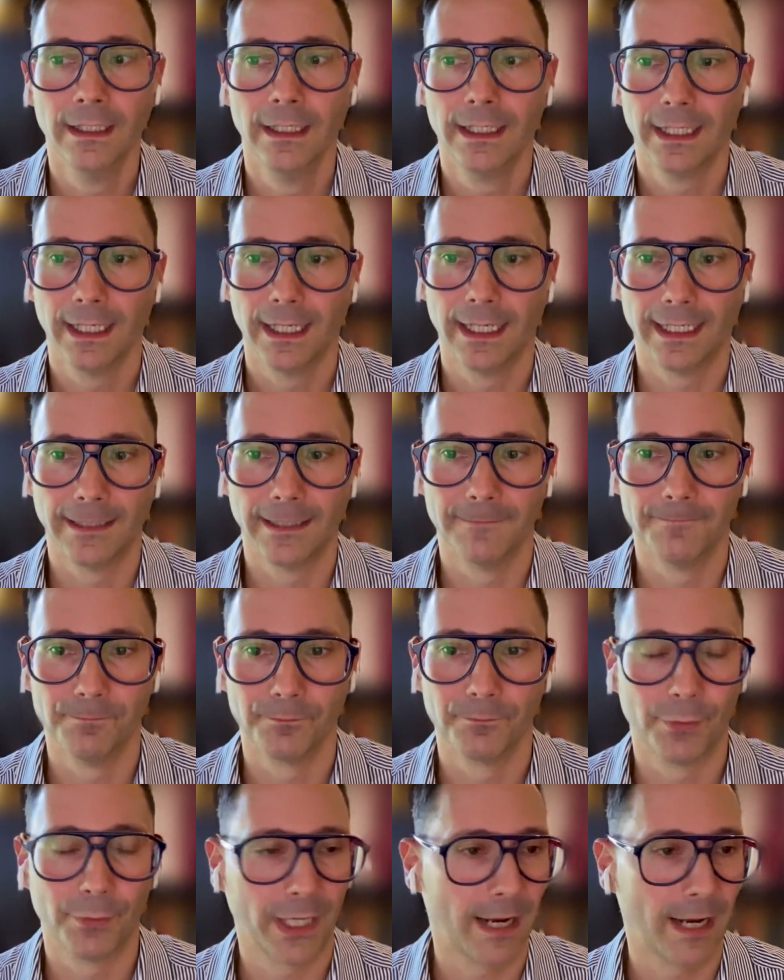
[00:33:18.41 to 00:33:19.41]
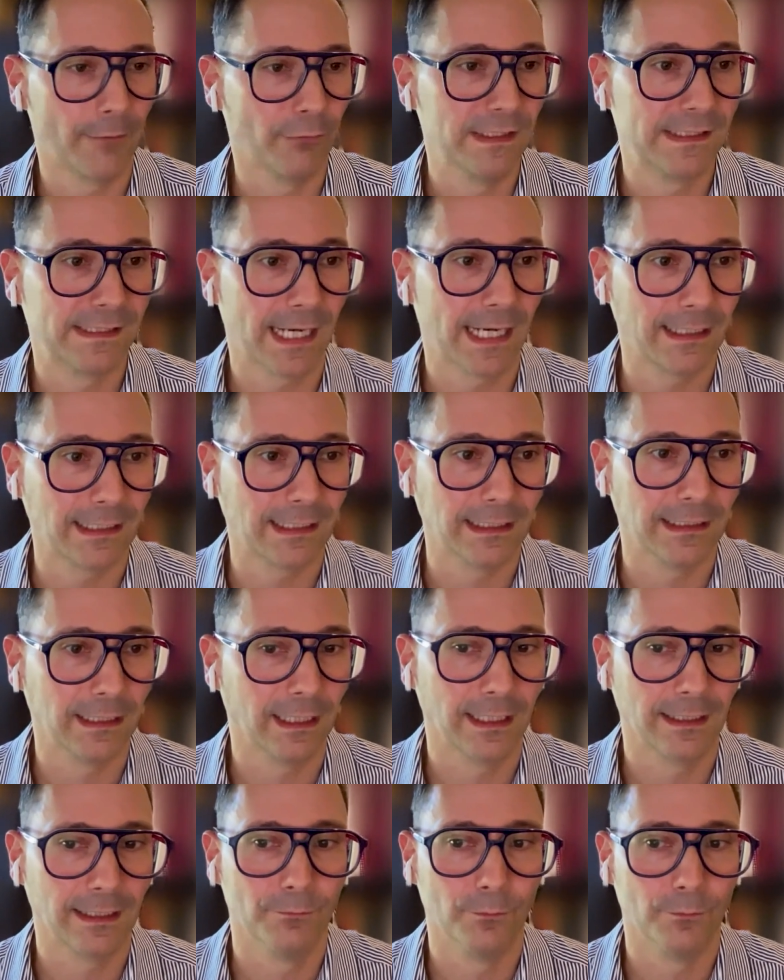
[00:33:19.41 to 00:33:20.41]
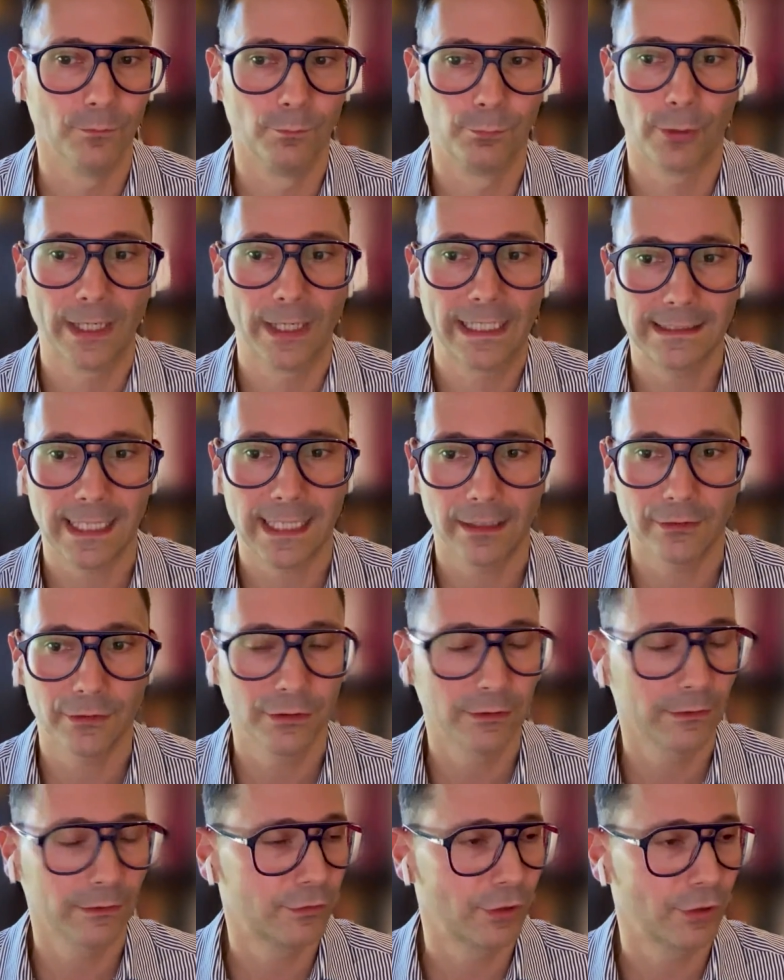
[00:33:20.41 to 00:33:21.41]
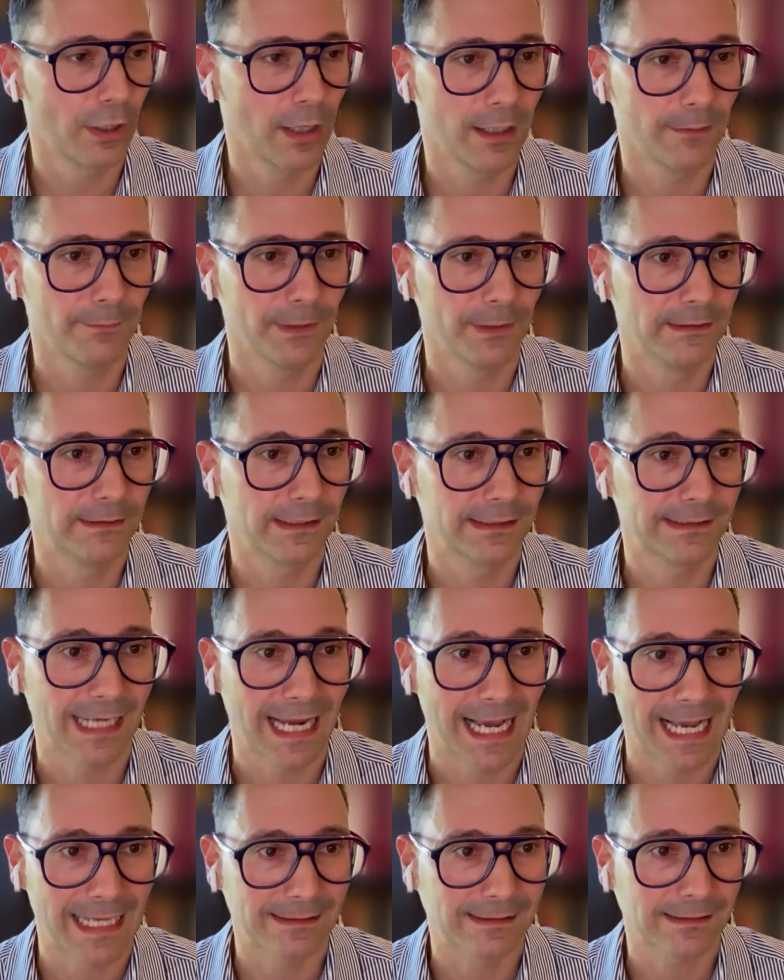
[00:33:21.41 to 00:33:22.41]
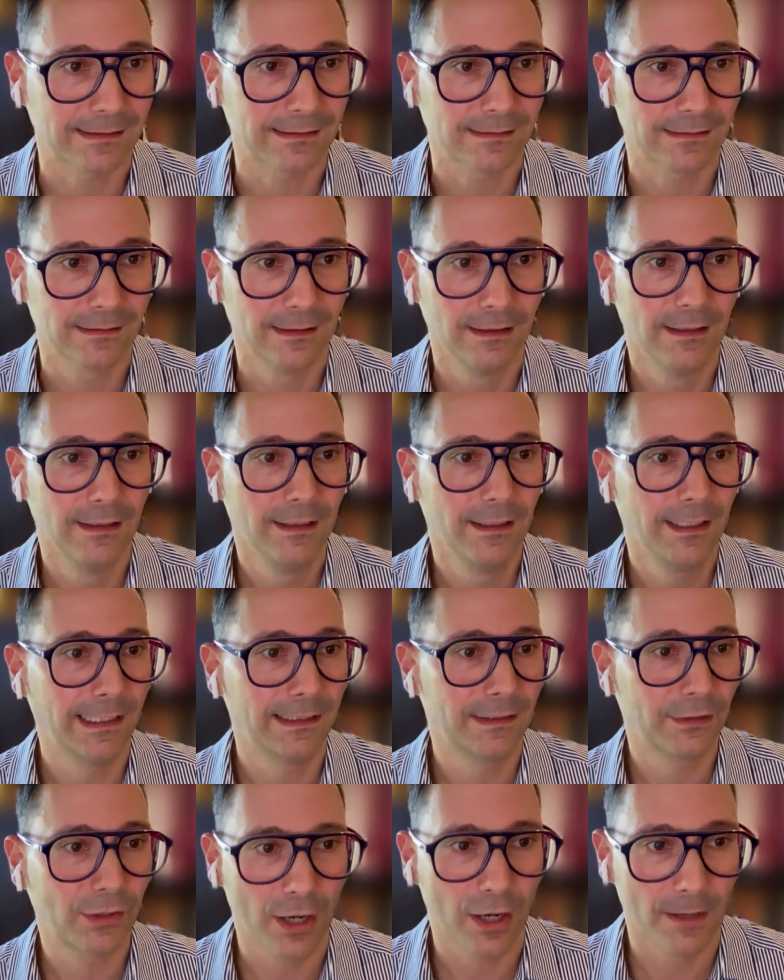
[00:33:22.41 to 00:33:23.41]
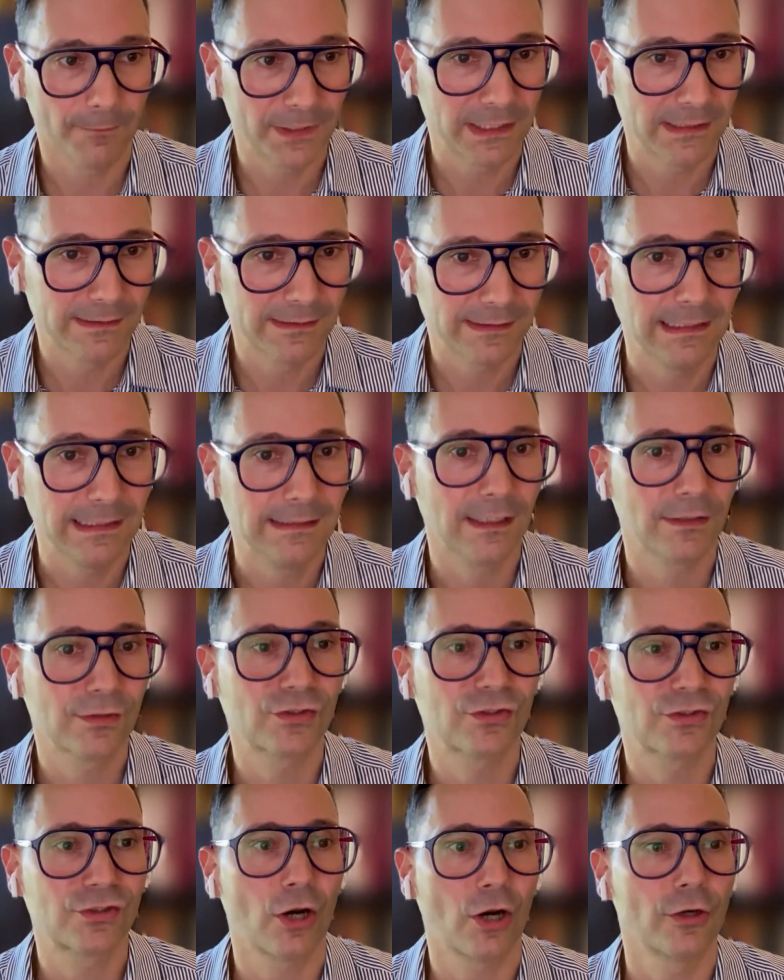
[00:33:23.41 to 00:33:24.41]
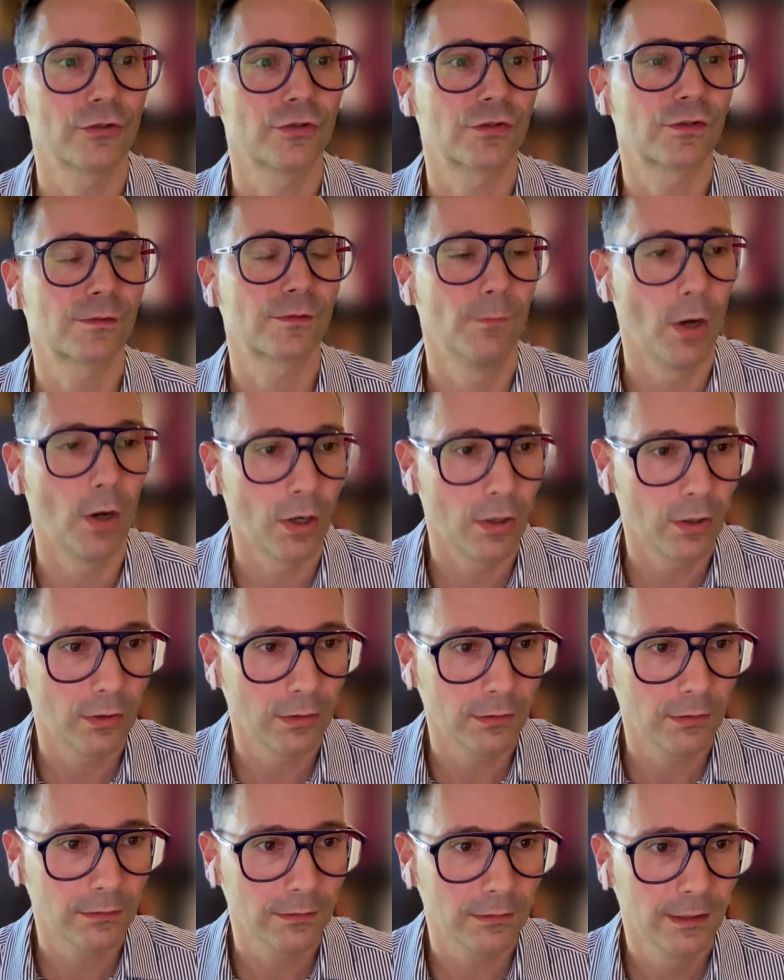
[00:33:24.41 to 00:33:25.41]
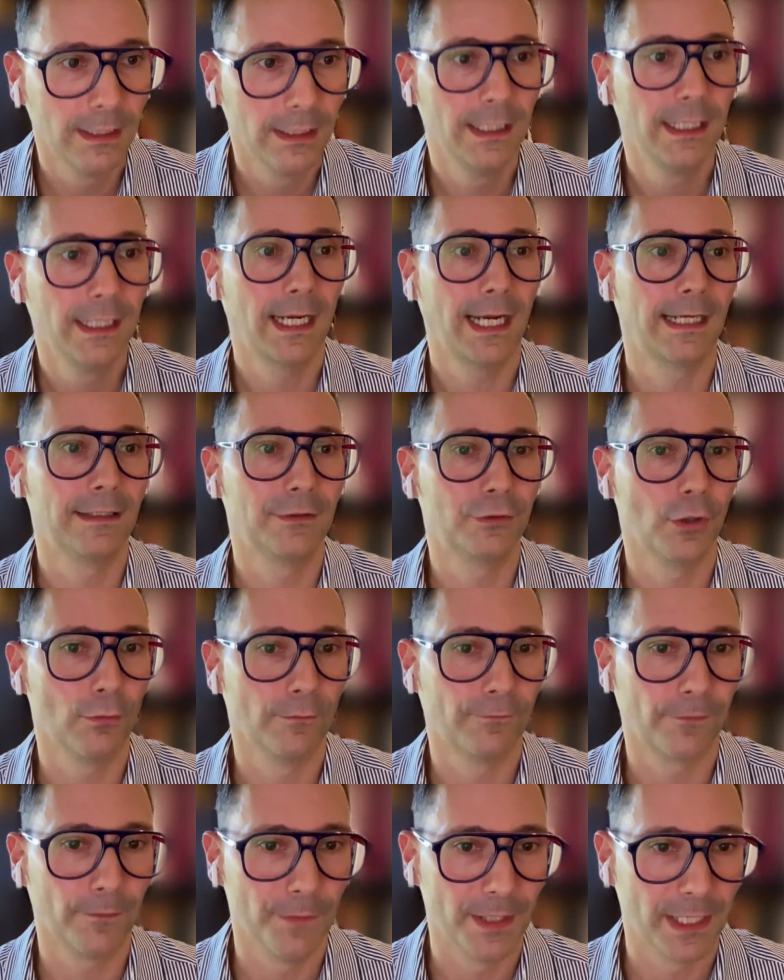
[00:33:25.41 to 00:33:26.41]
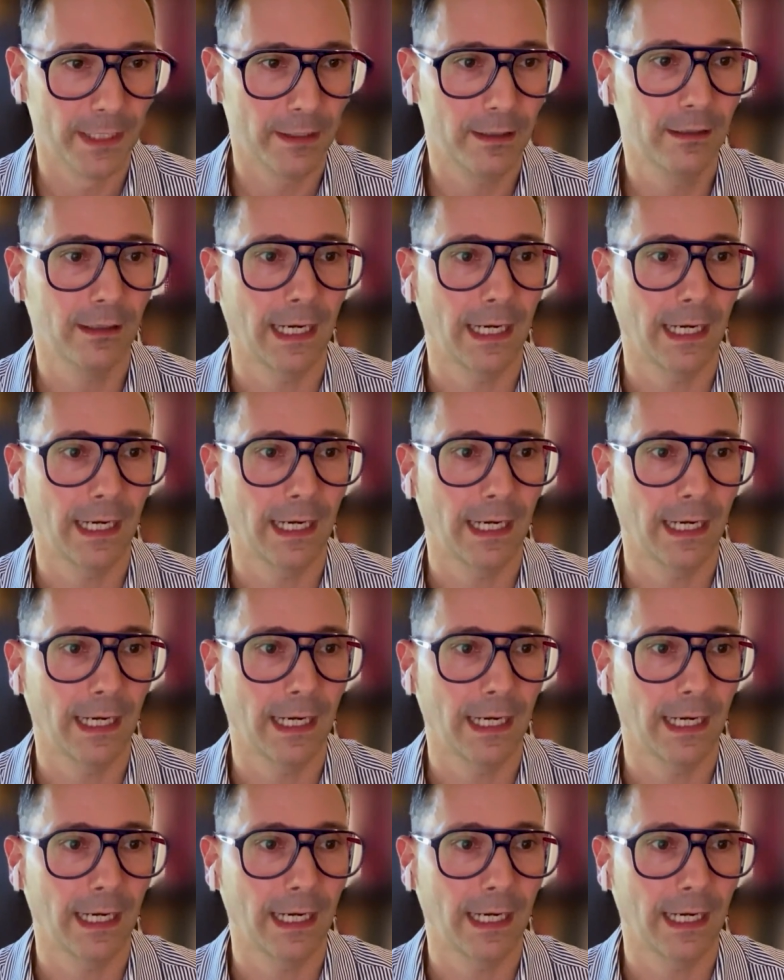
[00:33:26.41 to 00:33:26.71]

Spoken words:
But I would say break down your job into tasks, into competencies, start small and go from there.